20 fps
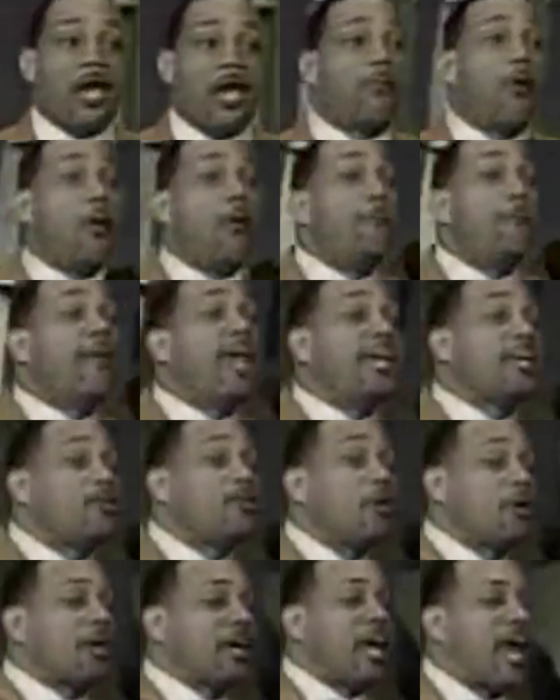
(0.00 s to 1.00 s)
It will
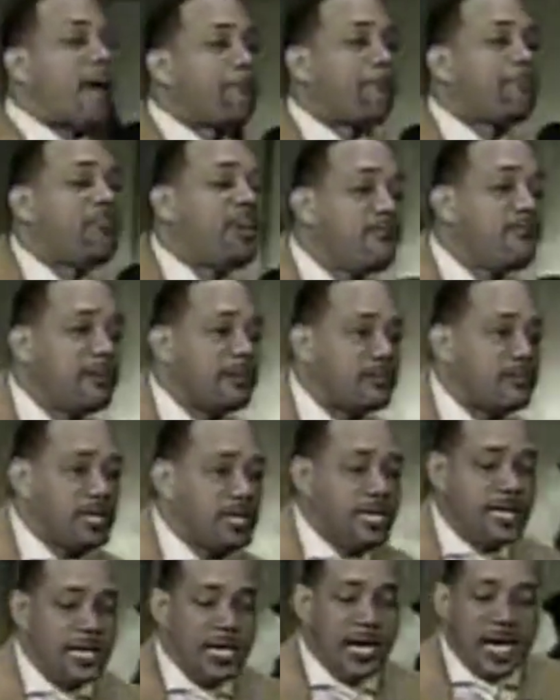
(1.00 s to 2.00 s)
make your
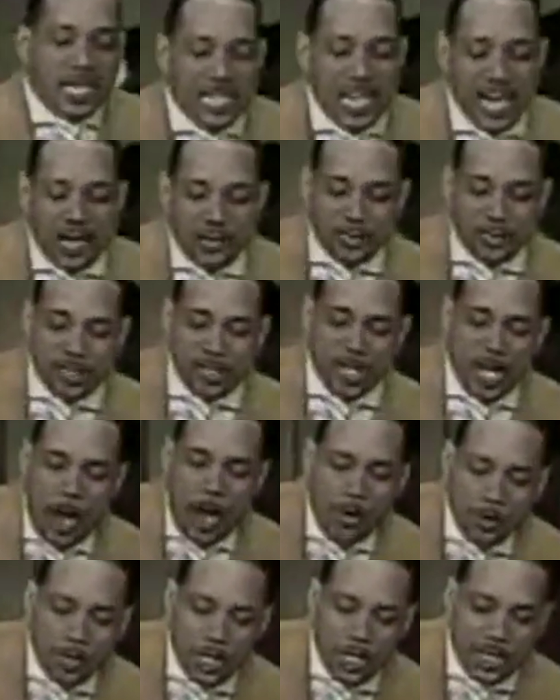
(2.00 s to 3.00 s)
captivity last
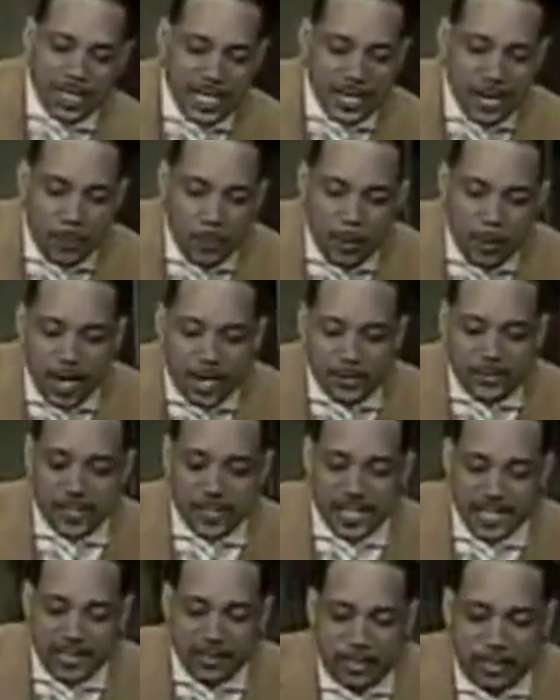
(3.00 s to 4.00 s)
longer than it
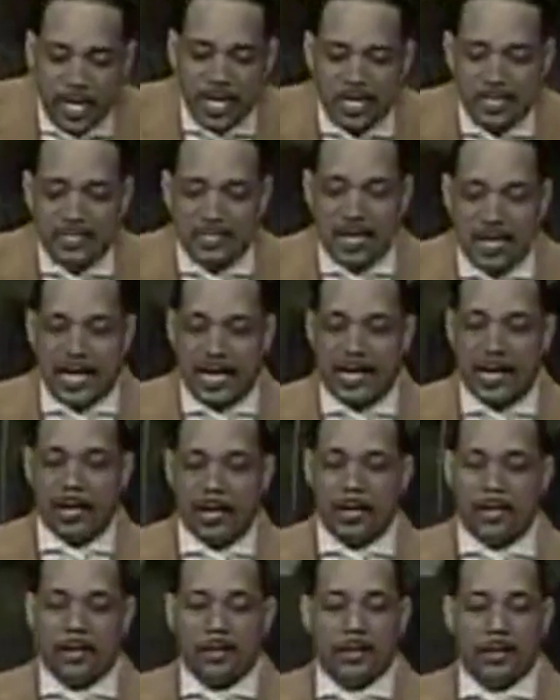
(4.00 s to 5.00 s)
was intended.
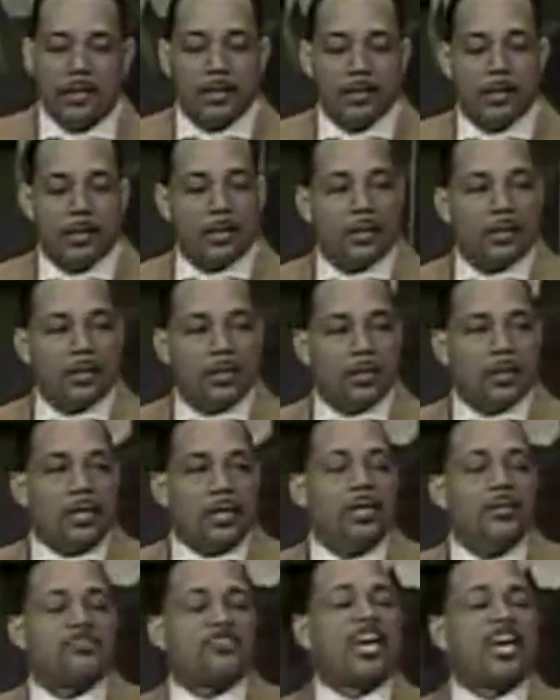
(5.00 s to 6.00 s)

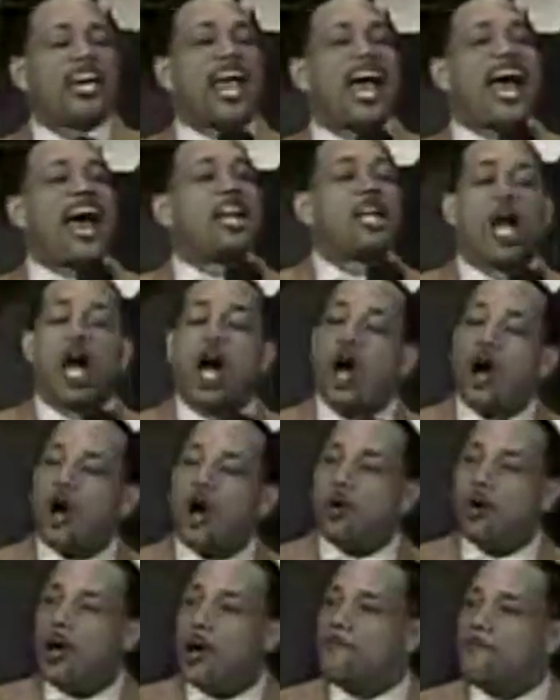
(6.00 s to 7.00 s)
He said, how
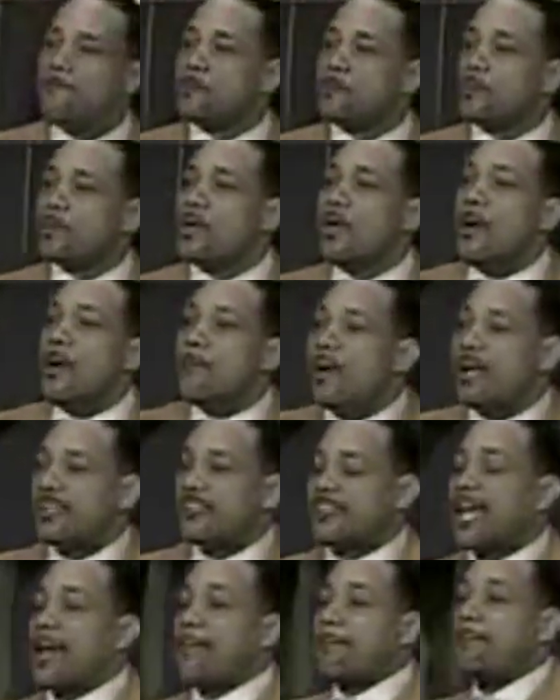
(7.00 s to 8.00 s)
long
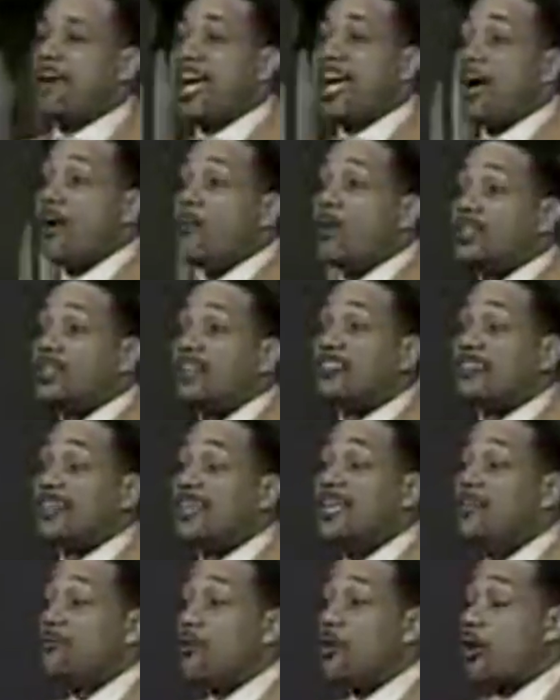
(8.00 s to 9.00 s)
must I bear with this
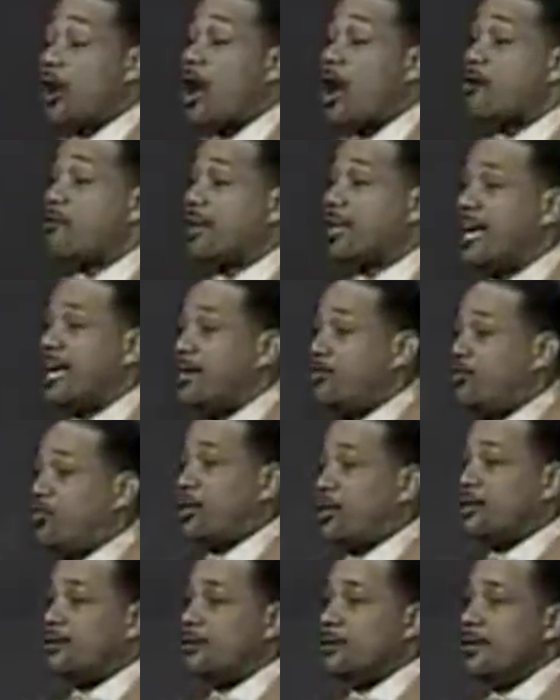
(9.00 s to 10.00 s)
evil
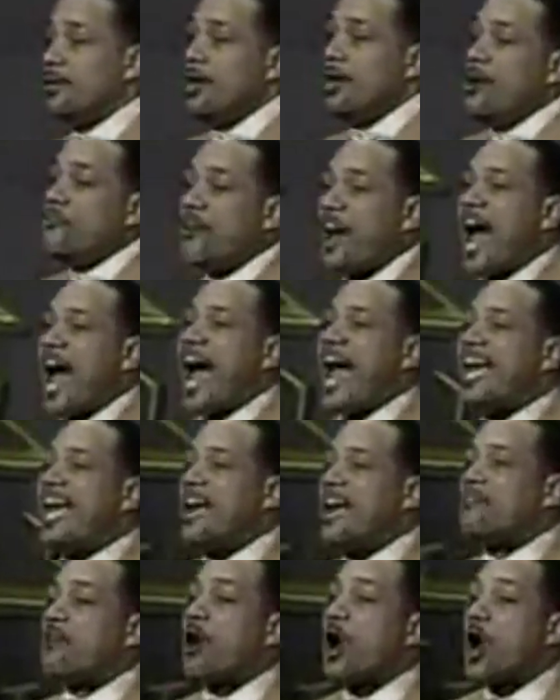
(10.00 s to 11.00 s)
congregation? For I
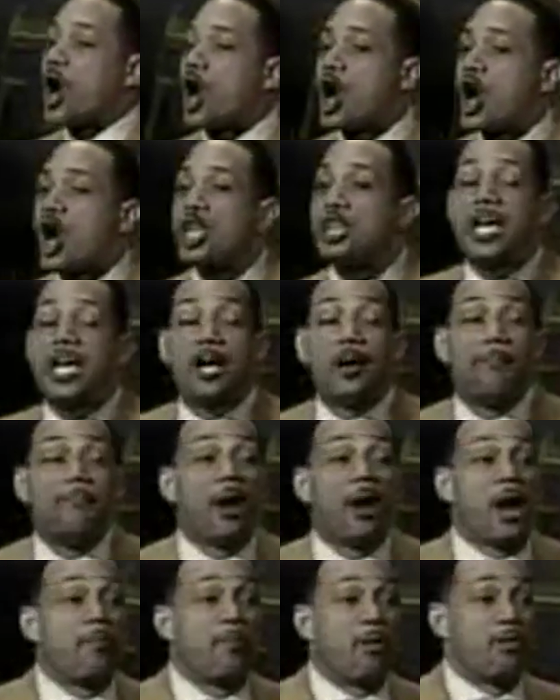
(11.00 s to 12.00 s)
have heard their
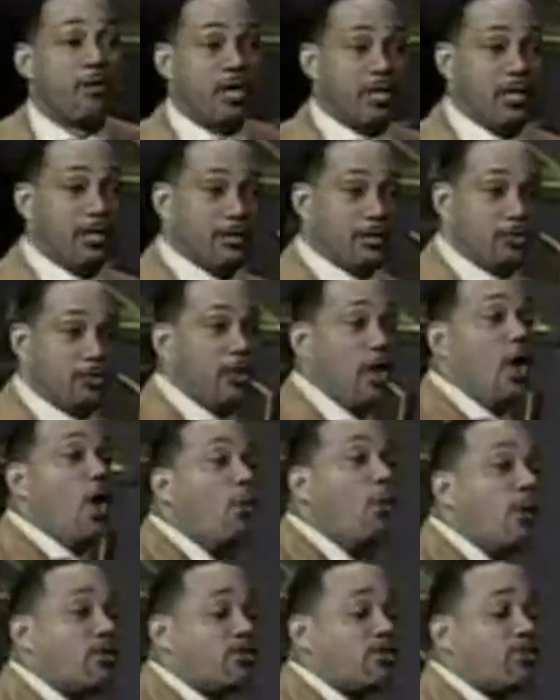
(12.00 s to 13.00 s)
murmurings,
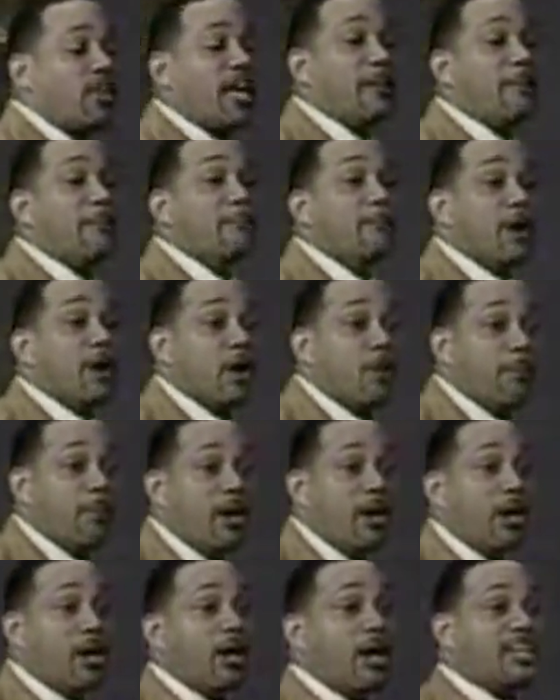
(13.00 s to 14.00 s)
which they
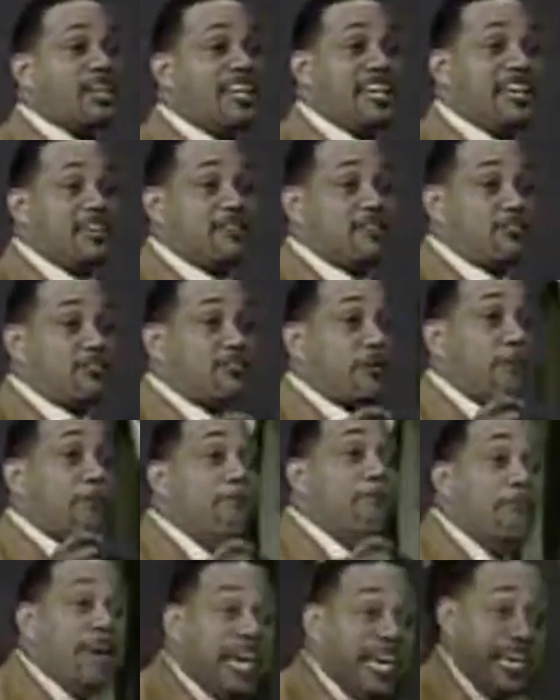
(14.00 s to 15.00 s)
murmur against
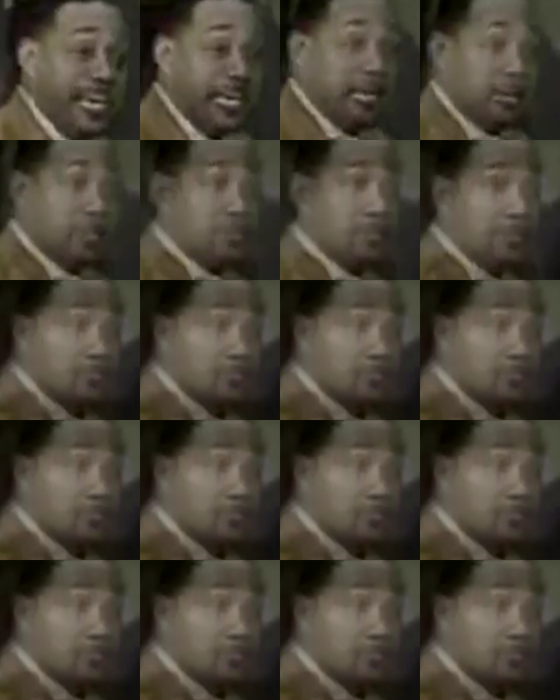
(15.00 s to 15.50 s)
me.